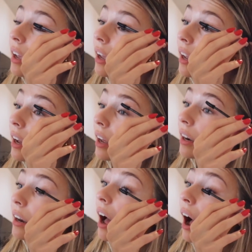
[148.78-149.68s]

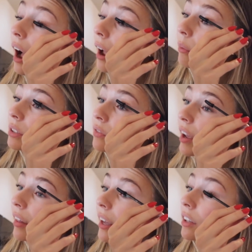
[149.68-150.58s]
And I was
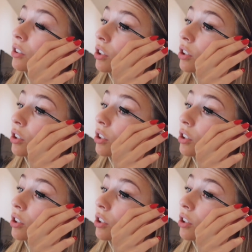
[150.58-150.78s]
failing